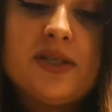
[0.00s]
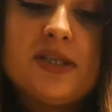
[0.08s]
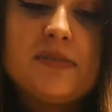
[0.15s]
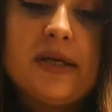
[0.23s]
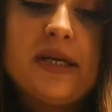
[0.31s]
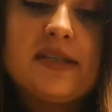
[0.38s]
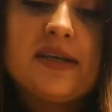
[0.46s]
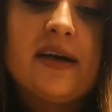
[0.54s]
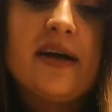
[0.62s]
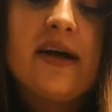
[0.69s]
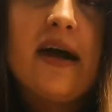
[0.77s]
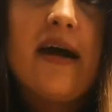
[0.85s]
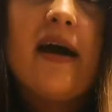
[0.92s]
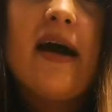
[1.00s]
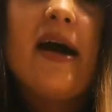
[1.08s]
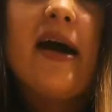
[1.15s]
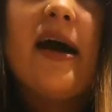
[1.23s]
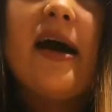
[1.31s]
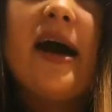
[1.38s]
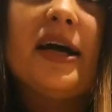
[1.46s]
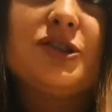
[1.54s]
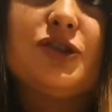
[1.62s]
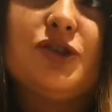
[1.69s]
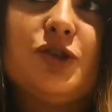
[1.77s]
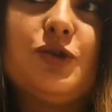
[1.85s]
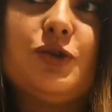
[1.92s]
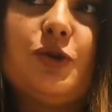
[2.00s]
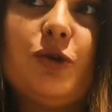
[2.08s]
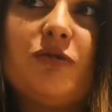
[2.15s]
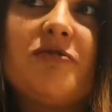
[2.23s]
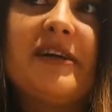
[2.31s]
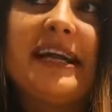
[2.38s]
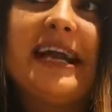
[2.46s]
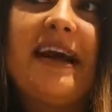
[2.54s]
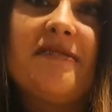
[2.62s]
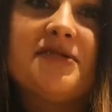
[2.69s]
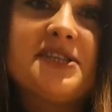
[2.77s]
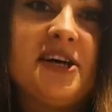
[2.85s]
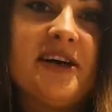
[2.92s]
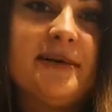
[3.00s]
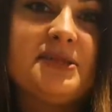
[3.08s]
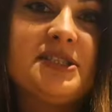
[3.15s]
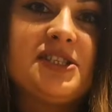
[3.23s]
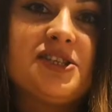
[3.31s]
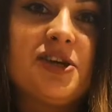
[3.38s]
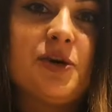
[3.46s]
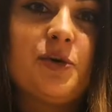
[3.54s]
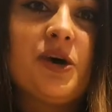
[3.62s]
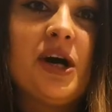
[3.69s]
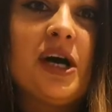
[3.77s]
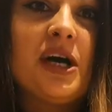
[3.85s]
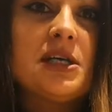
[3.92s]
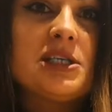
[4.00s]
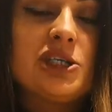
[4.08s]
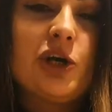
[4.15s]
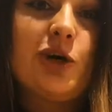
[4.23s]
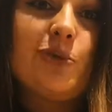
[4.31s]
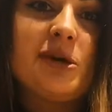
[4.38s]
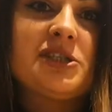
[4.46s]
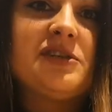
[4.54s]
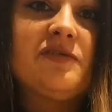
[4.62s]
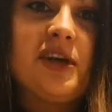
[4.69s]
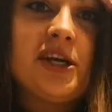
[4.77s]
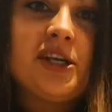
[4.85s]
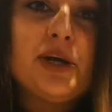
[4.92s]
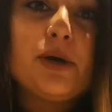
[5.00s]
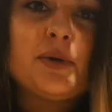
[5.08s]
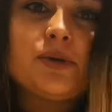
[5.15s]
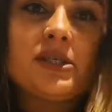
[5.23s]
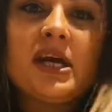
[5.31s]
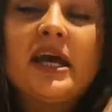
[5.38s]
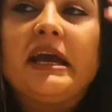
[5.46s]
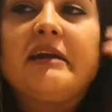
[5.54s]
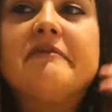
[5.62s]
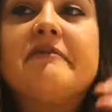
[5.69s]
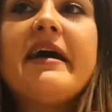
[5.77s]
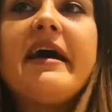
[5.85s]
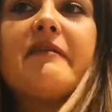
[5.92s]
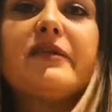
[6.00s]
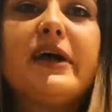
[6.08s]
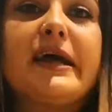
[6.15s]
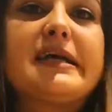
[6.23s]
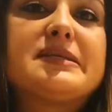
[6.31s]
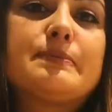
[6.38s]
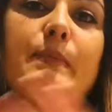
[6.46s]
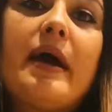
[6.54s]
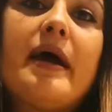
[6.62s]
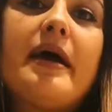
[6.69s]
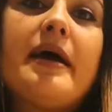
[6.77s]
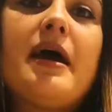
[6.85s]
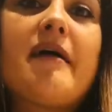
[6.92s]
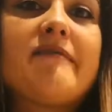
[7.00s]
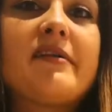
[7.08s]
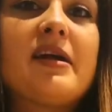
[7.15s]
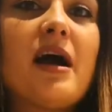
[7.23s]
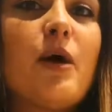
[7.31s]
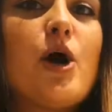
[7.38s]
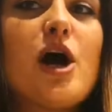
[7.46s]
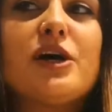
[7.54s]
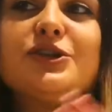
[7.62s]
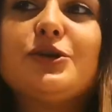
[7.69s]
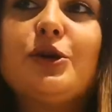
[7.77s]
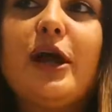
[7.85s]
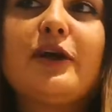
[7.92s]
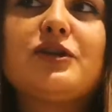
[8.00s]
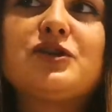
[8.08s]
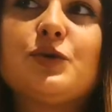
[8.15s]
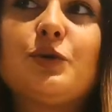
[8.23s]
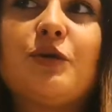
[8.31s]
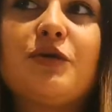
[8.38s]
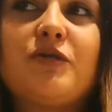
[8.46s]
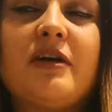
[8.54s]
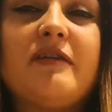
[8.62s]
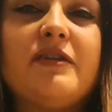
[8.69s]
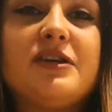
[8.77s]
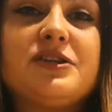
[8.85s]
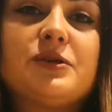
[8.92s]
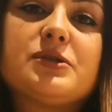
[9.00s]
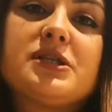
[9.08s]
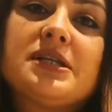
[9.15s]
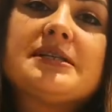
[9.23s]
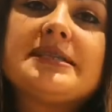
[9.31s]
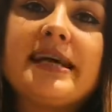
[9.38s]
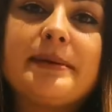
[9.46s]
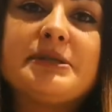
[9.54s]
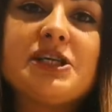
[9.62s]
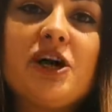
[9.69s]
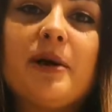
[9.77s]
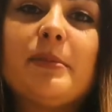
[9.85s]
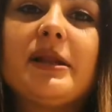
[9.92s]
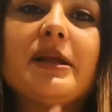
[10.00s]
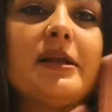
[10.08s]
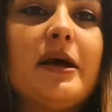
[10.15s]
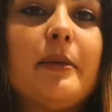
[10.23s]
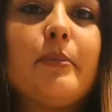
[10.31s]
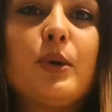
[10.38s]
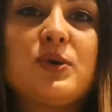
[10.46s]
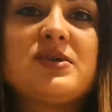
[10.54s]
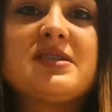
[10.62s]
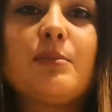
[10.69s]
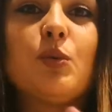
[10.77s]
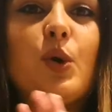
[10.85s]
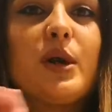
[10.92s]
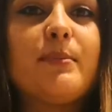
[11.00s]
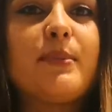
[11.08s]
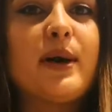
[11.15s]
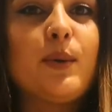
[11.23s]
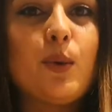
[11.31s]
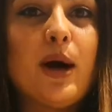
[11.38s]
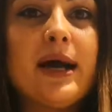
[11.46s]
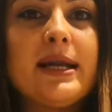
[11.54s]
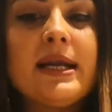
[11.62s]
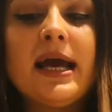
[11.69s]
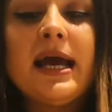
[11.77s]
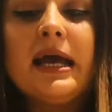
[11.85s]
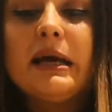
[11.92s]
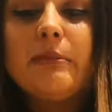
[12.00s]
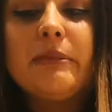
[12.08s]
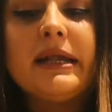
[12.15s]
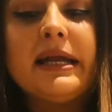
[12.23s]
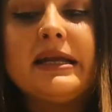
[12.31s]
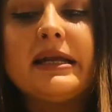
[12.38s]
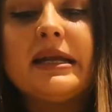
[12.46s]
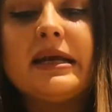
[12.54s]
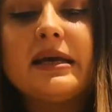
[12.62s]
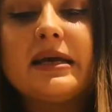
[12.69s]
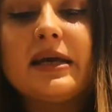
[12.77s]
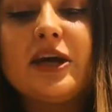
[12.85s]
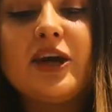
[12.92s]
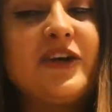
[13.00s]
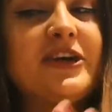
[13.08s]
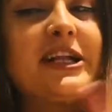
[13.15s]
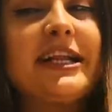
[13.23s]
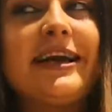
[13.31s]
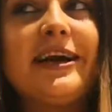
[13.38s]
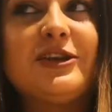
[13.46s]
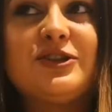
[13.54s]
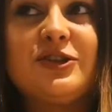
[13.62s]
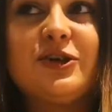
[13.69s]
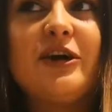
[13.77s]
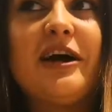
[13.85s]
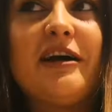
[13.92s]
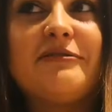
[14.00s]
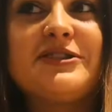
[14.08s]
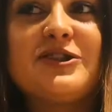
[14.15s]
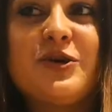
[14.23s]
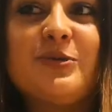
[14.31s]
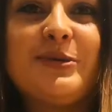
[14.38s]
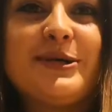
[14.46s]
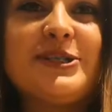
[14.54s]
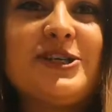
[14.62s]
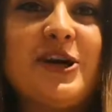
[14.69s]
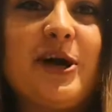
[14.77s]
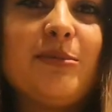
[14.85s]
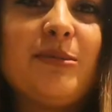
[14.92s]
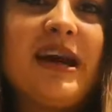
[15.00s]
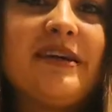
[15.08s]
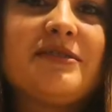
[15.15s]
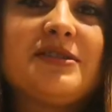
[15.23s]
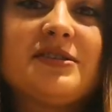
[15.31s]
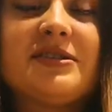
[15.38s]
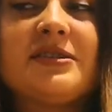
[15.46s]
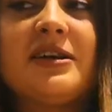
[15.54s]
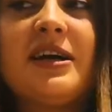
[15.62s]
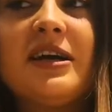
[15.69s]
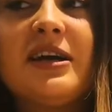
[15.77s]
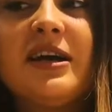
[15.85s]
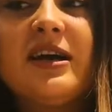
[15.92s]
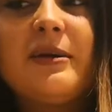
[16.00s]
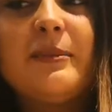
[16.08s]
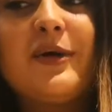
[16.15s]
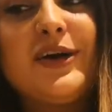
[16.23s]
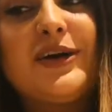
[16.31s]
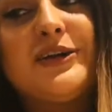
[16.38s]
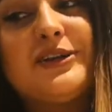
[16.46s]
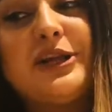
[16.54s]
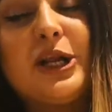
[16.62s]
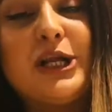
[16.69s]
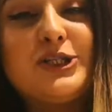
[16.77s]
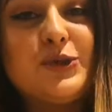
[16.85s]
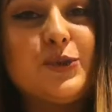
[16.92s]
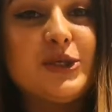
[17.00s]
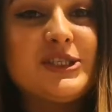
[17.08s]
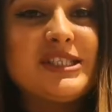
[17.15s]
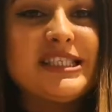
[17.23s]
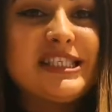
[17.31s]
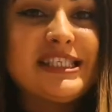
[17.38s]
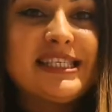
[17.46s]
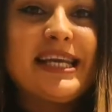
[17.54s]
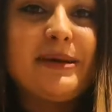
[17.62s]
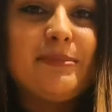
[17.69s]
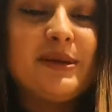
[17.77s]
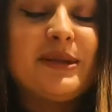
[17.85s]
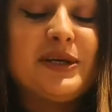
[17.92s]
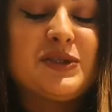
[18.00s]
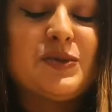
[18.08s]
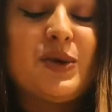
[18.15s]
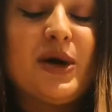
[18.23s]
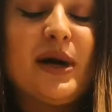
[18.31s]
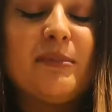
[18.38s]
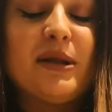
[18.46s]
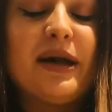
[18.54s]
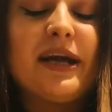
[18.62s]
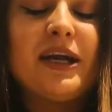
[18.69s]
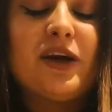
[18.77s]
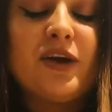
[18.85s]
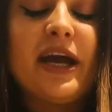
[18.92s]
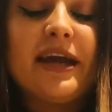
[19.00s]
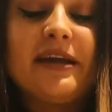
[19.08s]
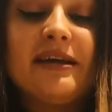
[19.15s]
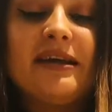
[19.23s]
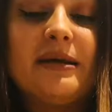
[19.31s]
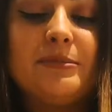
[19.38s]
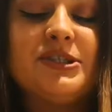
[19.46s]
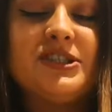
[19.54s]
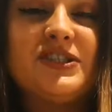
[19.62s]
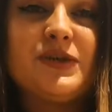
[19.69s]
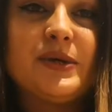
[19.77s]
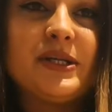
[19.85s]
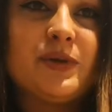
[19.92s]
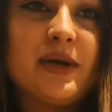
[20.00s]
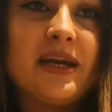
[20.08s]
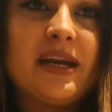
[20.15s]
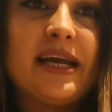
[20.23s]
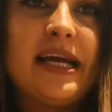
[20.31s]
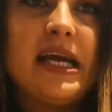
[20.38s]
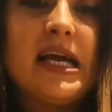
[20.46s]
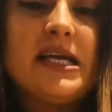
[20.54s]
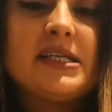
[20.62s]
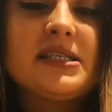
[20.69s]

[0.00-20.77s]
Just because I do not really have time to do so much videos. If I have like spare half an hour, I do like two or three videos at the same time and then I post them one by one. But then currently I do not have so much time left. The little one is sleeping, that's why I'm like, okay, let me just do it quickly.